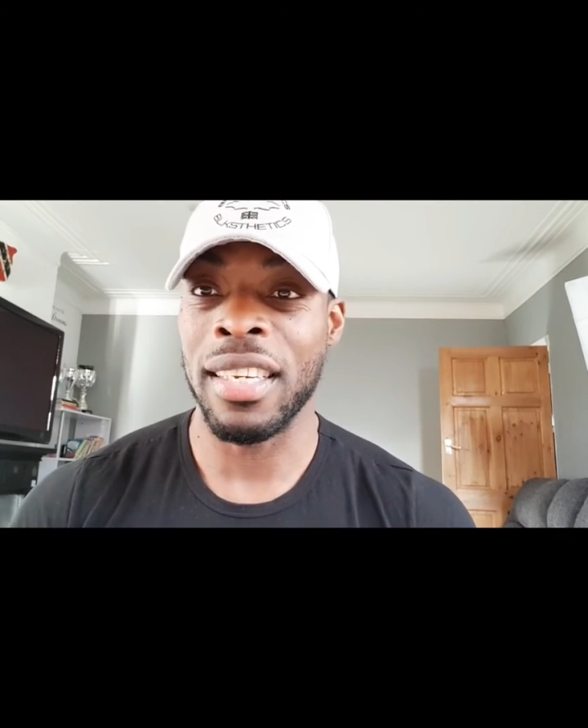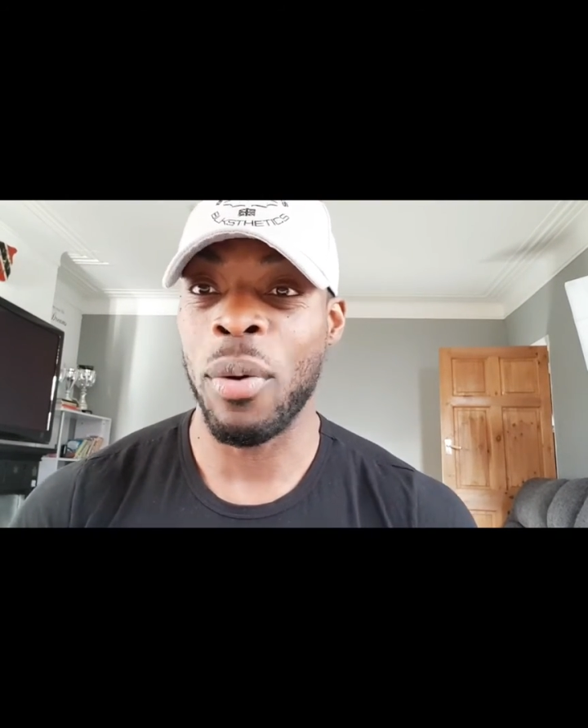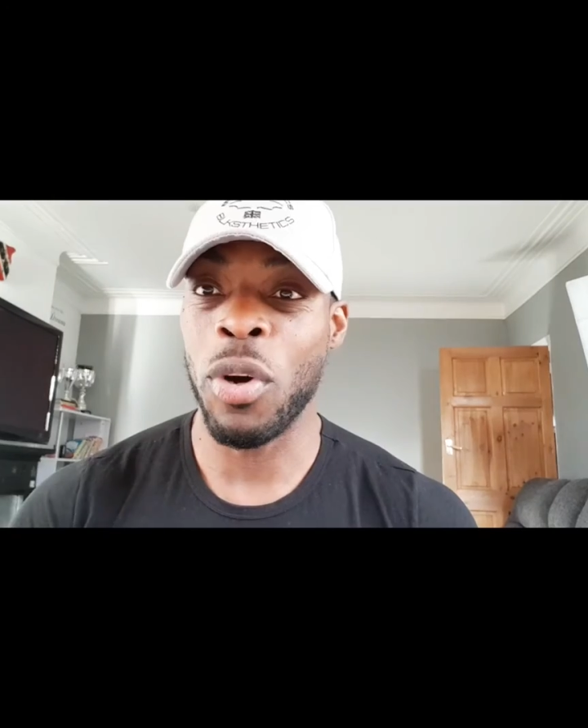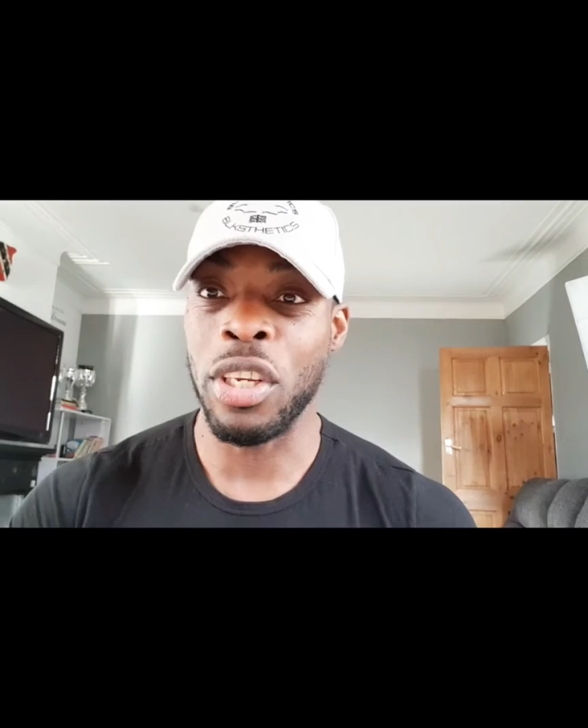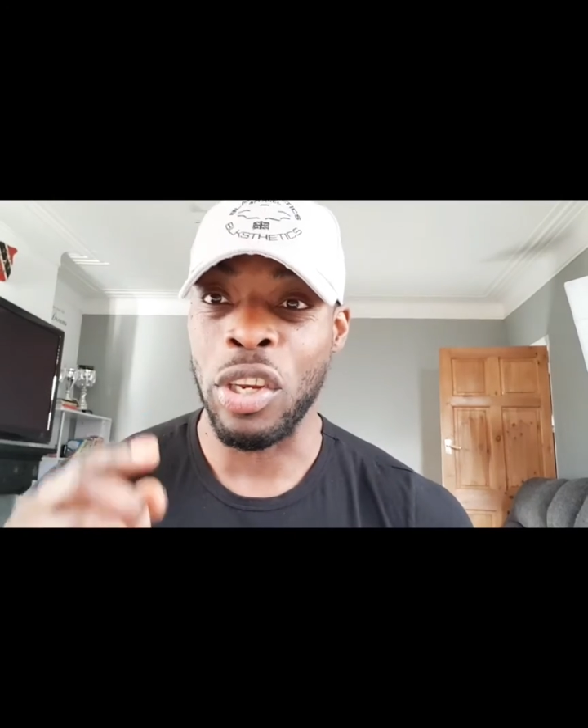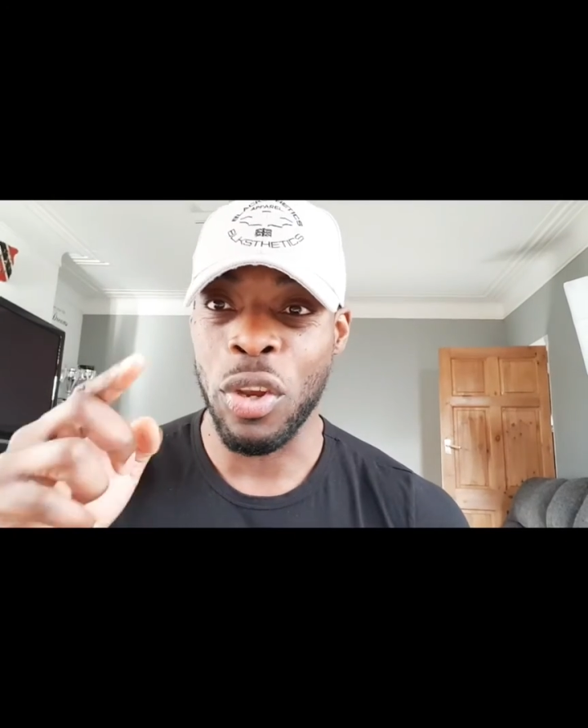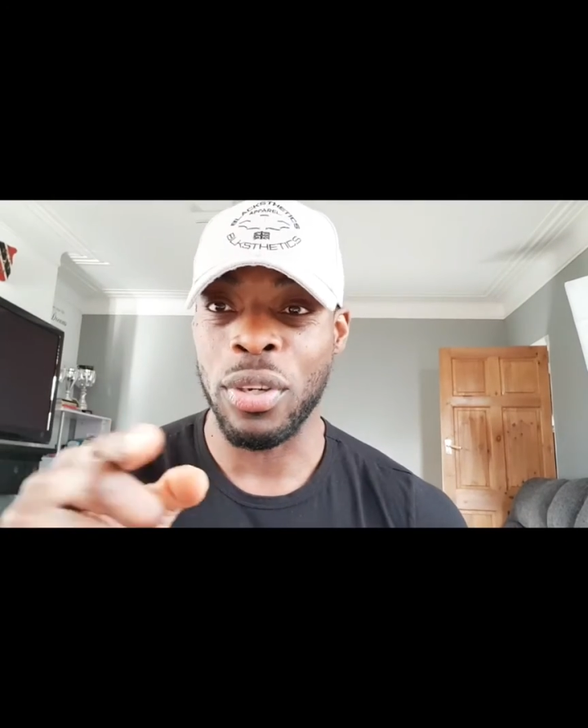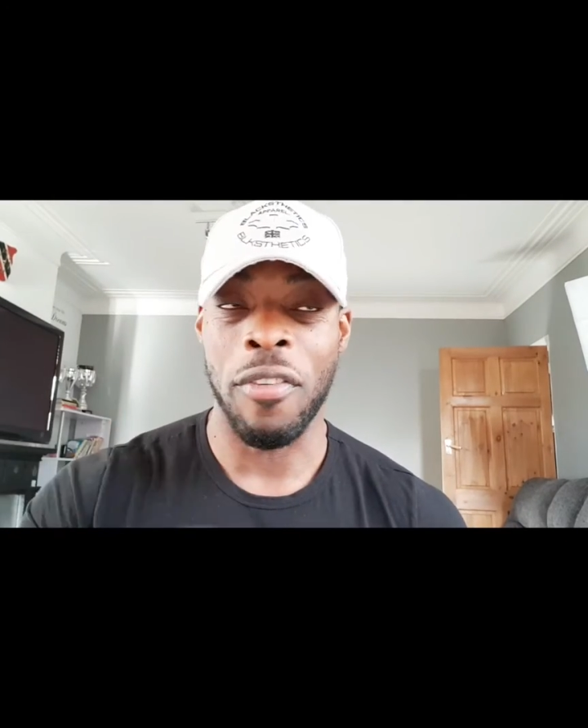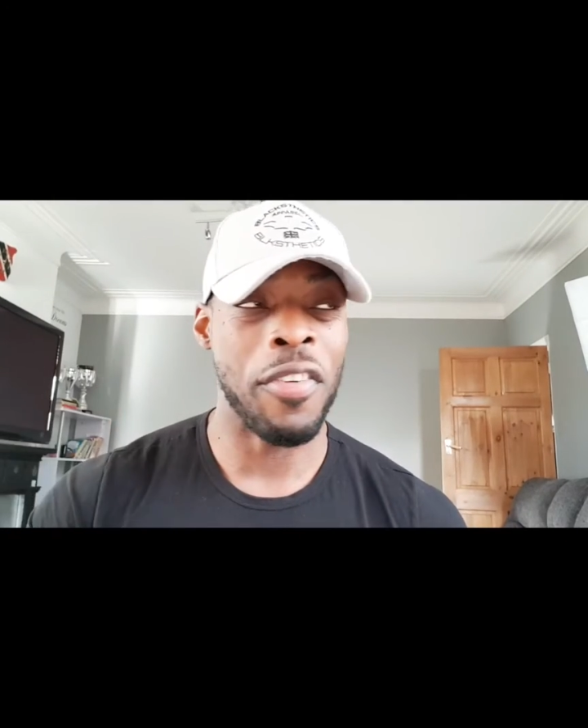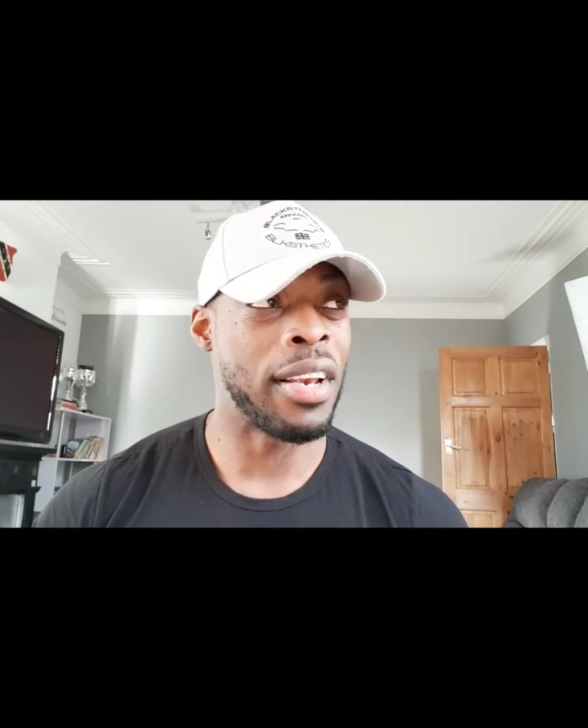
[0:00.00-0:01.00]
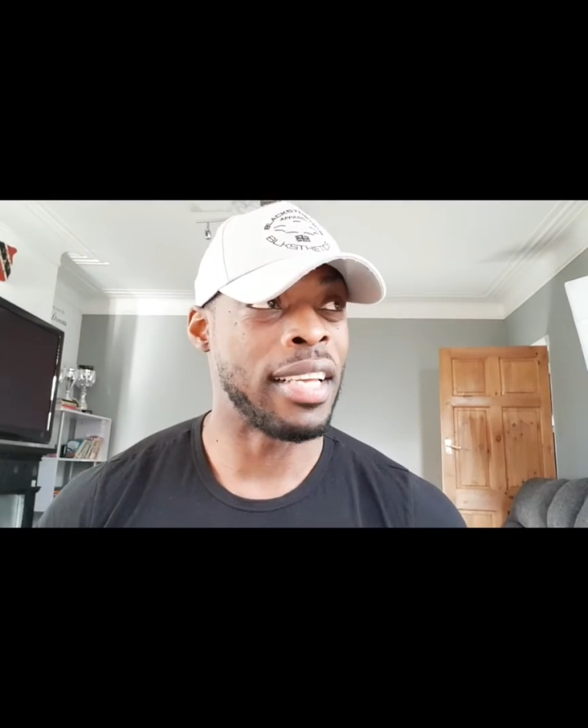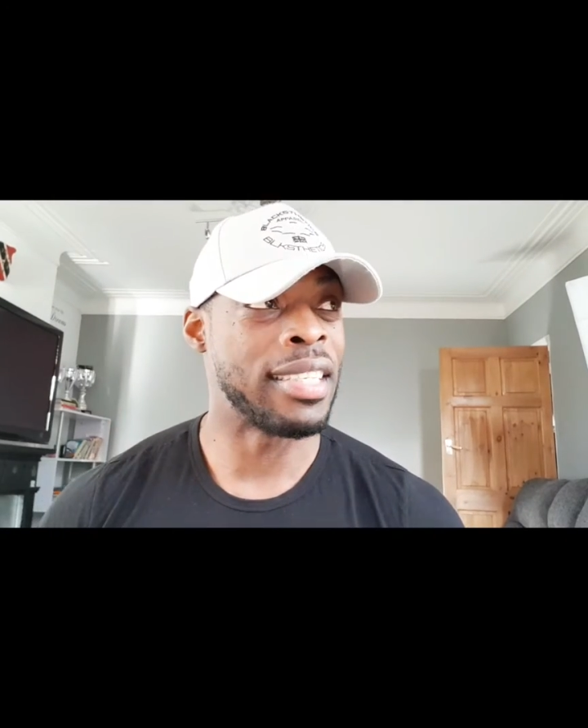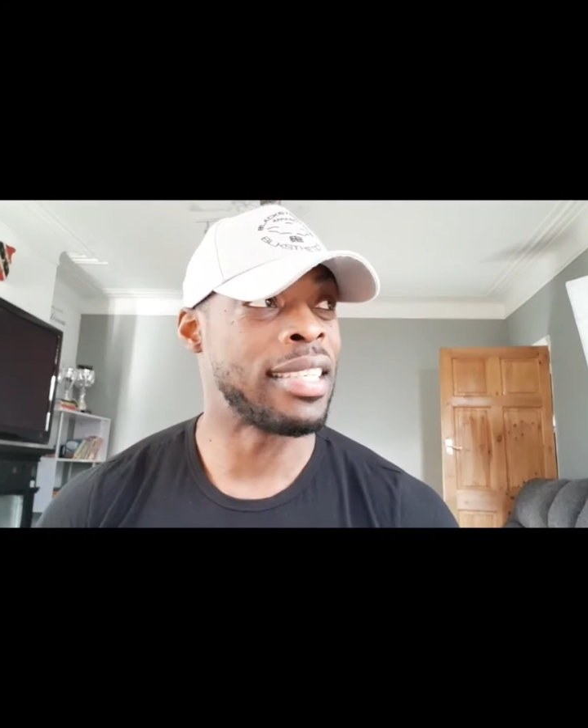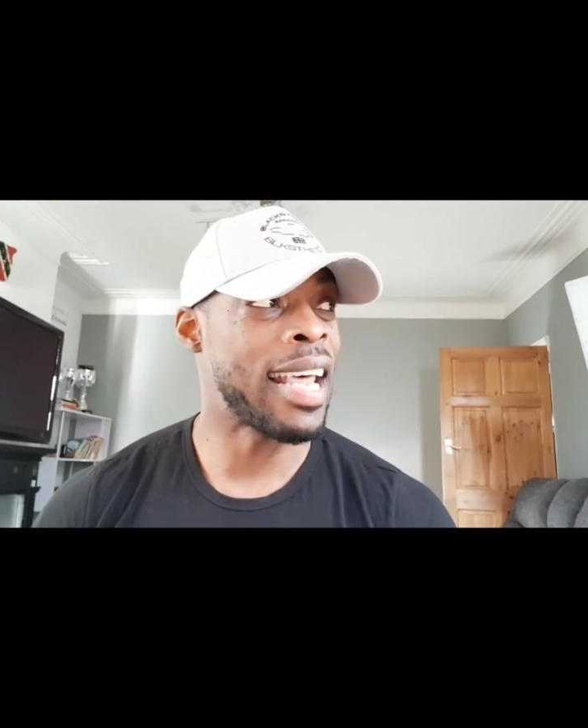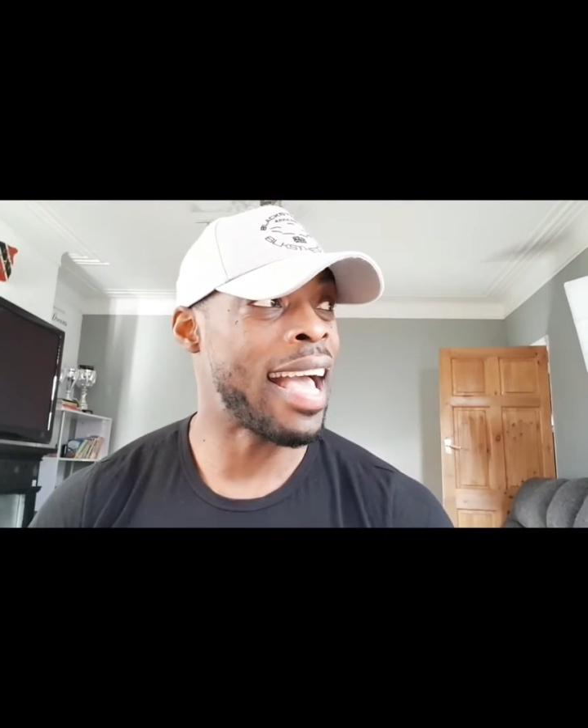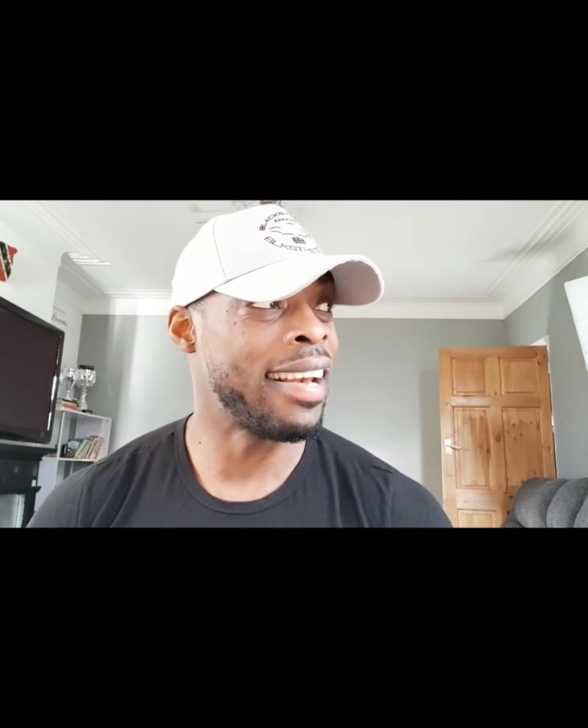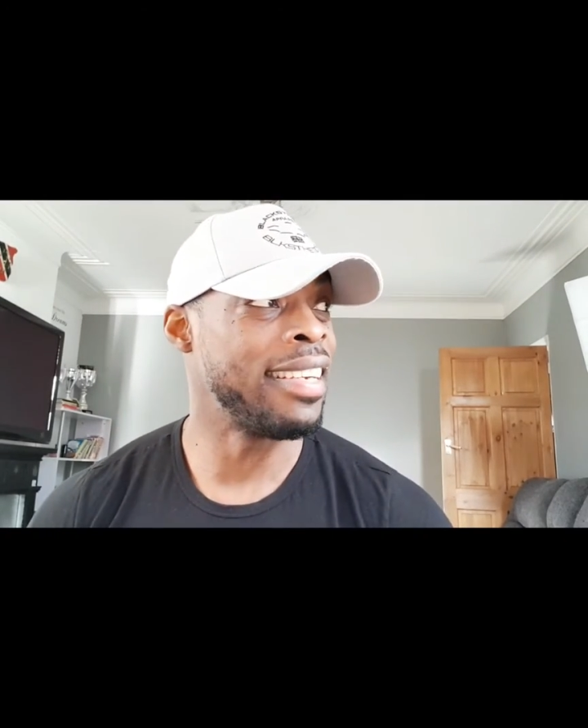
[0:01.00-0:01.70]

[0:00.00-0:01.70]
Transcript: I want you to feel exactly